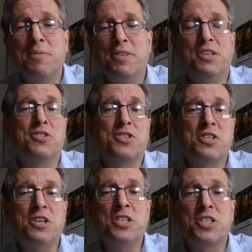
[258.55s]
They could
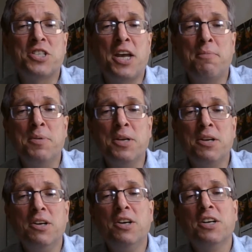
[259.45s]
sidestep me,
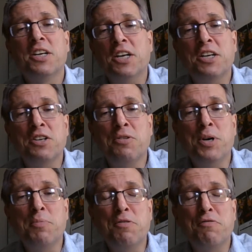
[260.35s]
kick it
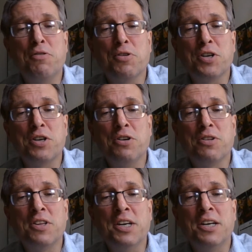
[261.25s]
away before I
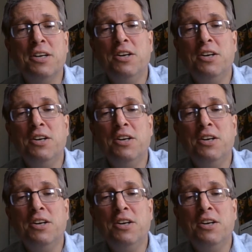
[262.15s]
got there,